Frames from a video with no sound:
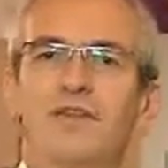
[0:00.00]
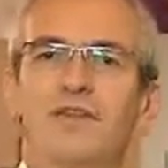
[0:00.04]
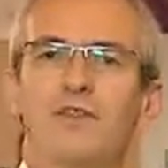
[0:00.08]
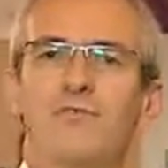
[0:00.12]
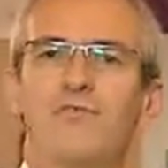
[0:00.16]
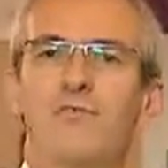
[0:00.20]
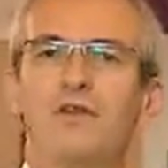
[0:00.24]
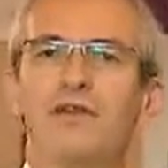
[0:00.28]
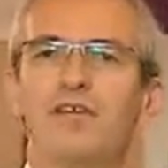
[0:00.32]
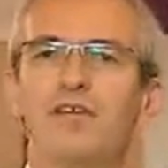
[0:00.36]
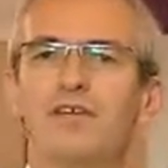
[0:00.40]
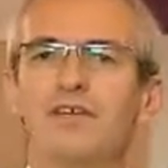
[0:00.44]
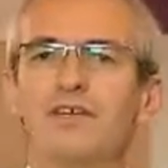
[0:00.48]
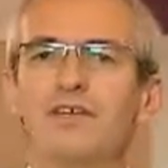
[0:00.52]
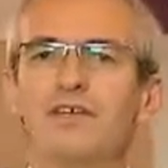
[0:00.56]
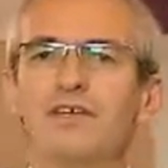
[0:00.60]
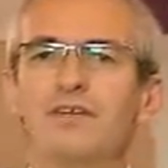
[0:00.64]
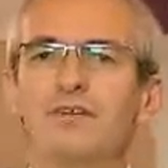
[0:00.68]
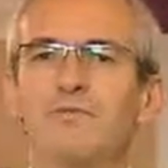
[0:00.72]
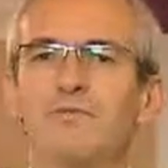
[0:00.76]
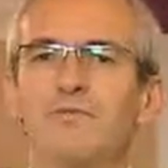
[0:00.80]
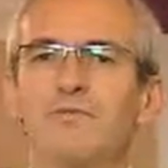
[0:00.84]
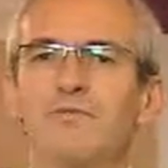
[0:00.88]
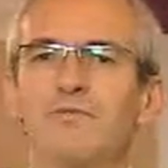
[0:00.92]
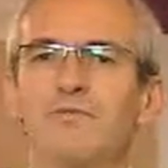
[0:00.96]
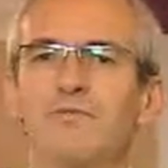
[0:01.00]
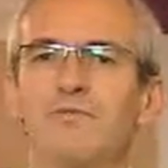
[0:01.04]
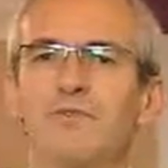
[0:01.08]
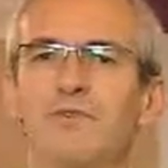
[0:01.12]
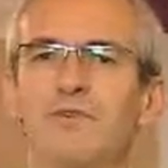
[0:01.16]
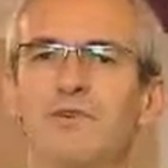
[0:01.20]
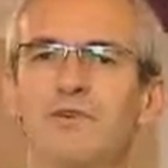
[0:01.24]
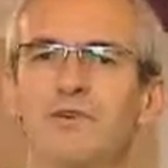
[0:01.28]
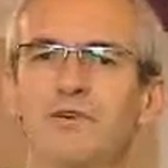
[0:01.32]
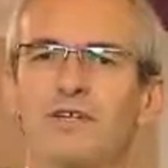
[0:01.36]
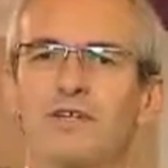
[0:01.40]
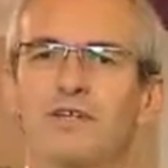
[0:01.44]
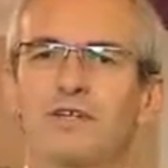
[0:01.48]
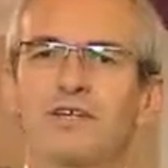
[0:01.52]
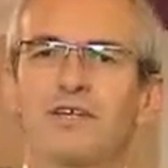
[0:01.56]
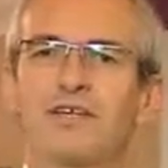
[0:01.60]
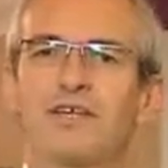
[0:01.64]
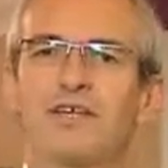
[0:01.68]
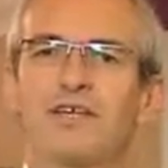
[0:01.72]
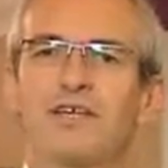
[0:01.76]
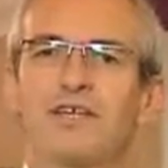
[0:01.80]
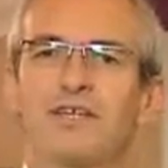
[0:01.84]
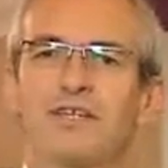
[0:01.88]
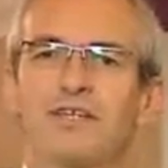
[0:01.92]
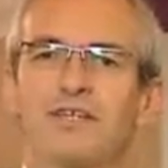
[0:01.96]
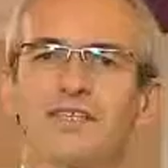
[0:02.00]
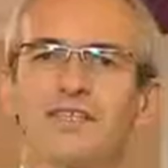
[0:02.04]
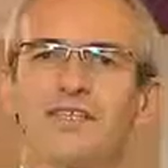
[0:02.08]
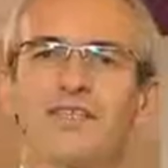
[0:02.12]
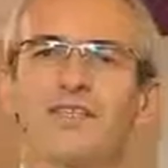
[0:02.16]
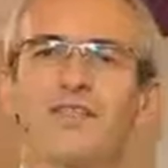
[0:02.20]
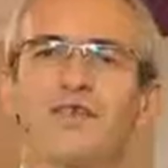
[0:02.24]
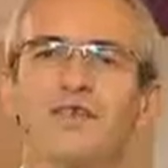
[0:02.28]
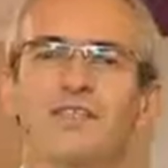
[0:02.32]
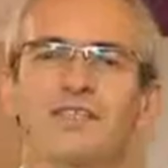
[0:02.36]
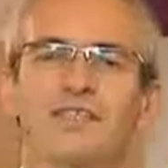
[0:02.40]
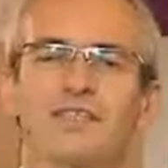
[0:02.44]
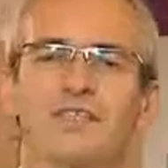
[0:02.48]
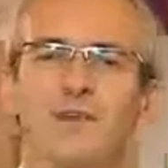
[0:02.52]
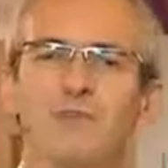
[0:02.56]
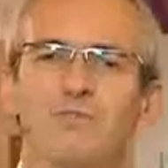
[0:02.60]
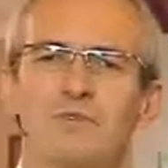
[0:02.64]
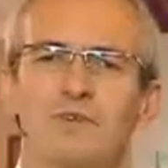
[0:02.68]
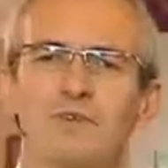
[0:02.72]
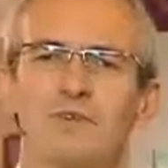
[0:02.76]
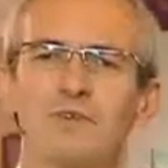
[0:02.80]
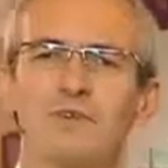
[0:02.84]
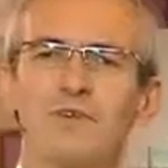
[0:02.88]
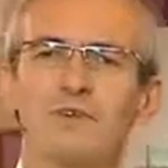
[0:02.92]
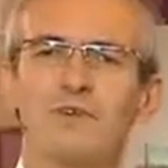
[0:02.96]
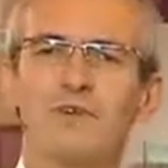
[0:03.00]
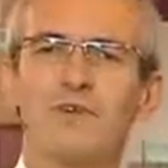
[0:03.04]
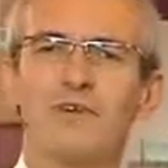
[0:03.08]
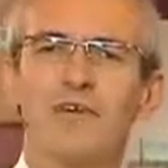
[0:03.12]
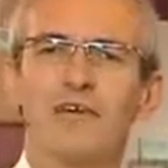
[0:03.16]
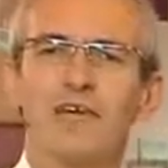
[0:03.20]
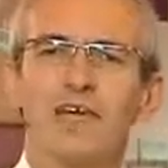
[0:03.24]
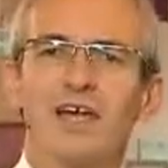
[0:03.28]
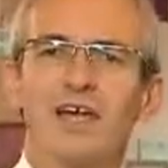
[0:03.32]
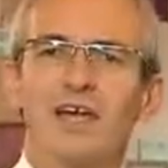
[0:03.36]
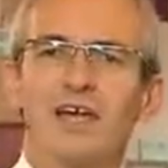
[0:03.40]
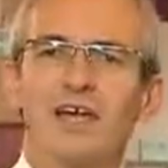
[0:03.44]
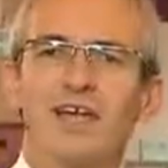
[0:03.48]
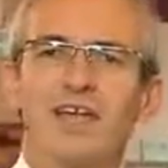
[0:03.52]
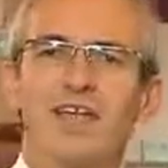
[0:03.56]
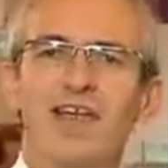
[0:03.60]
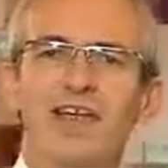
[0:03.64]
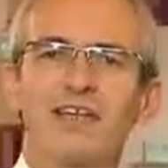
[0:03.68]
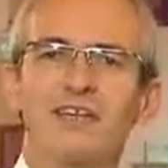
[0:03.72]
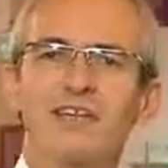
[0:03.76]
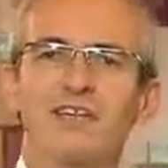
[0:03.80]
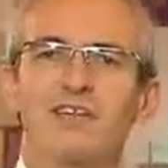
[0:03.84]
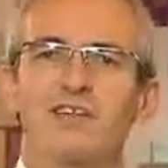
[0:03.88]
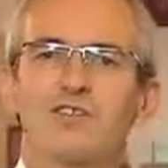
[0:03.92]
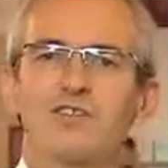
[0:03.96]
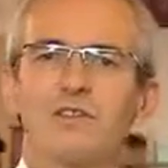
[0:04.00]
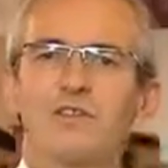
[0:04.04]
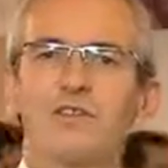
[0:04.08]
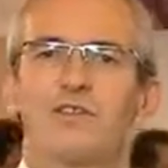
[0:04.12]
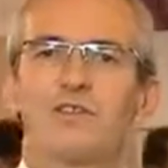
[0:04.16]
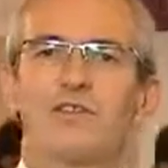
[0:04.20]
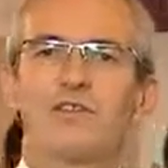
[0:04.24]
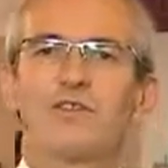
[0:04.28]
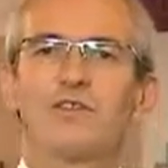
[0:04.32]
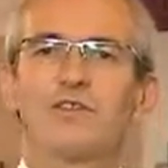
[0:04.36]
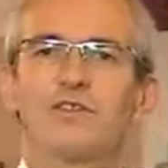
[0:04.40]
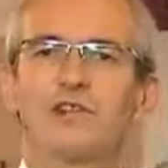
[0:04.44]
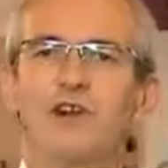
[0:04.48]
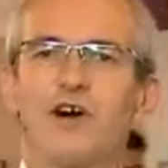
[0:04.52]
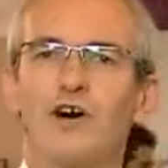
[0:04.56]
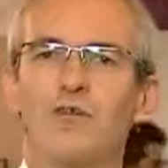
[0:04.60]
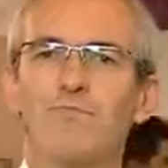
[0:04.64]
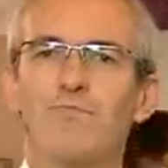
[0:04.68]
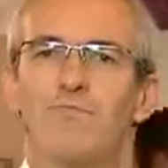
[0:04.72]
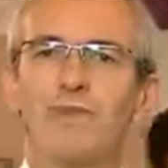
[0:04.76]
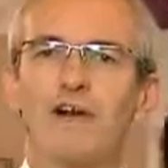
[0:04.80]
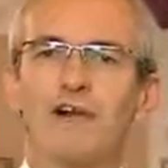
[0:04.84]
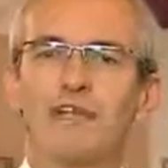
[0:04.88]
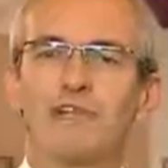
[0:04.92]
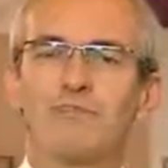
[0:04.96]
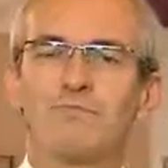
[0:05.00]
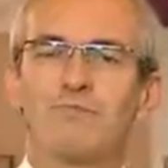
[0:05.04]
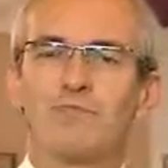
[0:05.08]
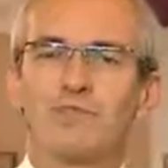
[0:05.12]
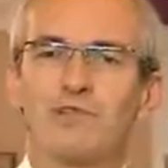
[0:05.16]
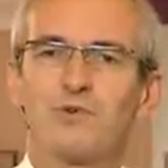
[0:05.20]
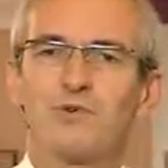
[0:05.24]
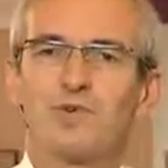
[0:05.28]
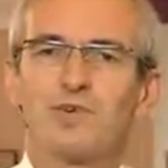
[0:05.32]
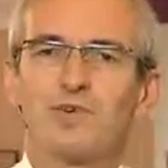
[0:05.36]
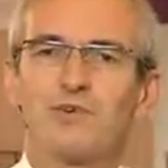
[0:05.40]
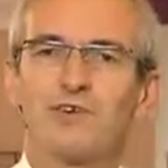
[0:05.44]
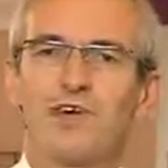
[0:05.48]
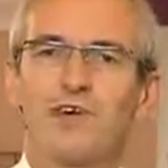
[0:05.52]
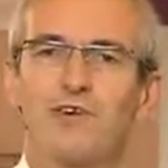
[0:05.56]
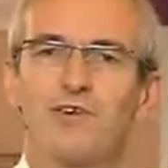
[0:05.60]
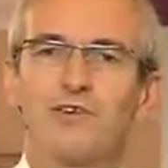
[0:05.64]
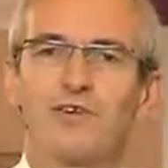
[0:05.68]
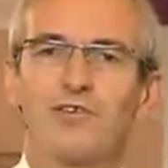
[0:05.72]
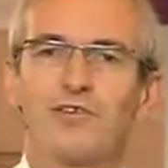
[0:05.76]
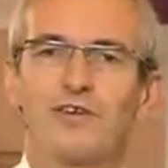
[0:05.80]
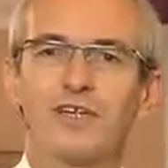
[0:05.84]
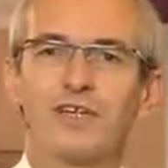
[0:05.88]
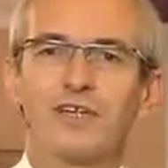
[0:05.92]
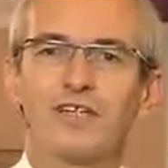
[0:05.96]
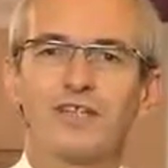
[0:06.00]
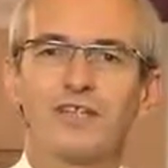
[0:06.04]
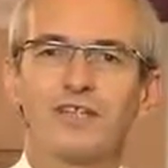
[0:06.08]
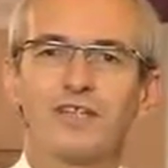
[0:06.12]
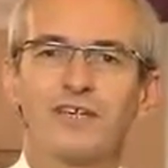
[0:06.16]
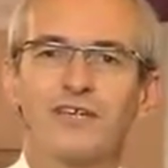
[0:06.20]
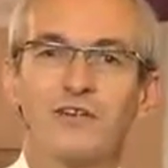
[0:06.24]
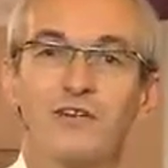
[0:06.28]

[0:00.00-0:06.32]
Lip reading: the media looks at this as if it's some sort of gladiatorial combat between countries.